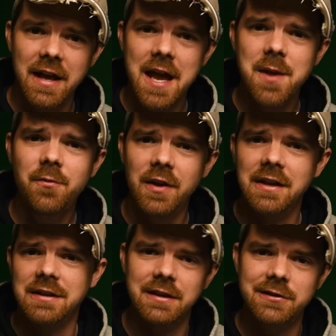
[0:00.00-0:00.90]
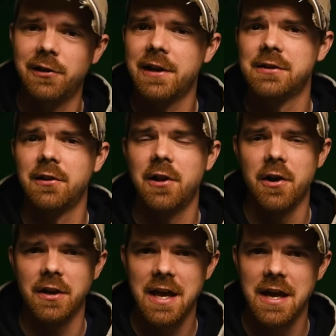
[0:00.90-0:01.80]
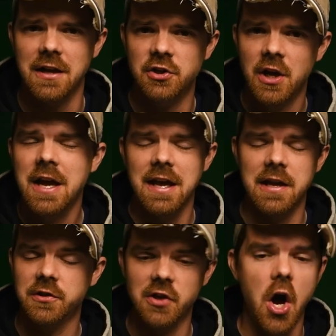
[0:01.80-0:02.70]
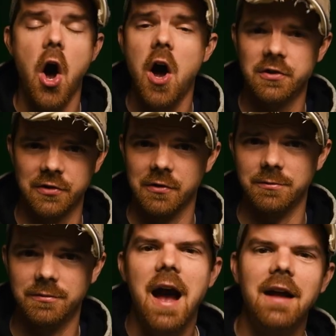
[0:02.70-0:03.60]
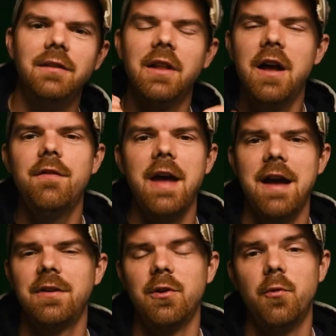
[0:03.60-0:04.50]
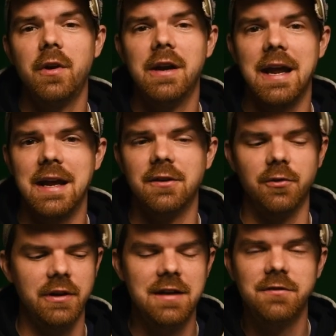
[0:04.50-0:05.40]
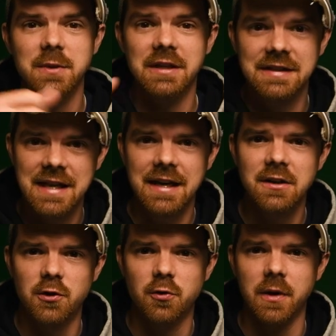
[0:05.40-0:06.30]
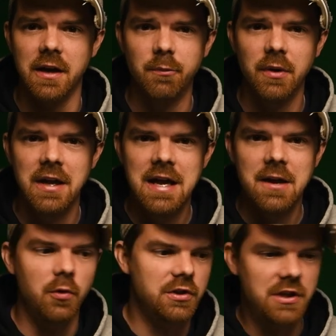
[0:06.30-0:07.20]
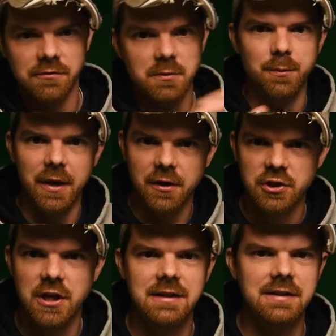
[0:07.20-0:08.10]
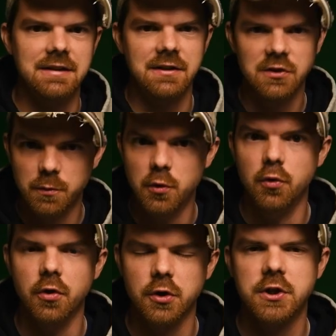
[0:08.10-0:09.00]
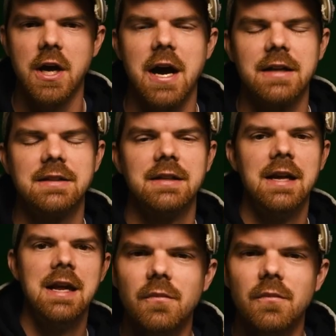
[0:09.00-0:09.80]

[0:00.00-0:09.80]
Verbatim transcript: Camvate digital SLR cage is awesome. I love having the wooden handle. It gives me a second grip, which gives me better chances at smoother shots.